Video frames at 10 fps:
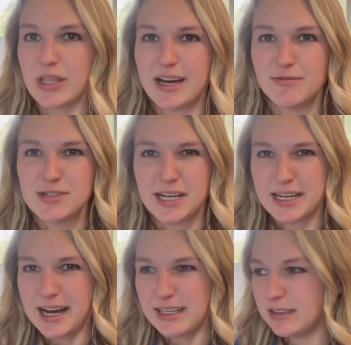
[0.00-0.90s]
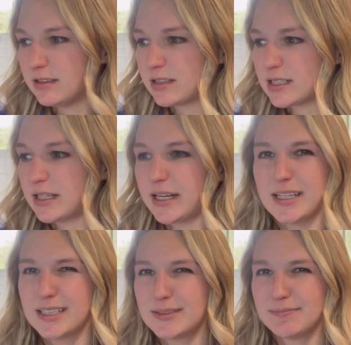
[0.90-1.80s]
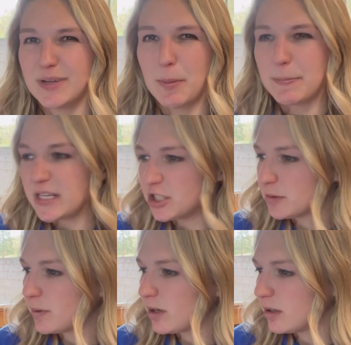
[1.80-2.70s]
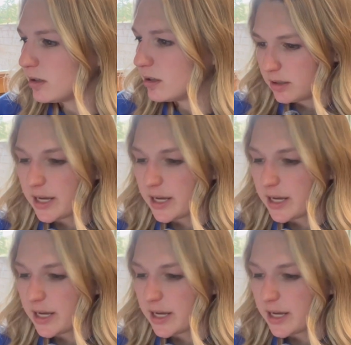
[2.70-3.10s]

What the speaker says: they have one that kind of looks like a beach ball.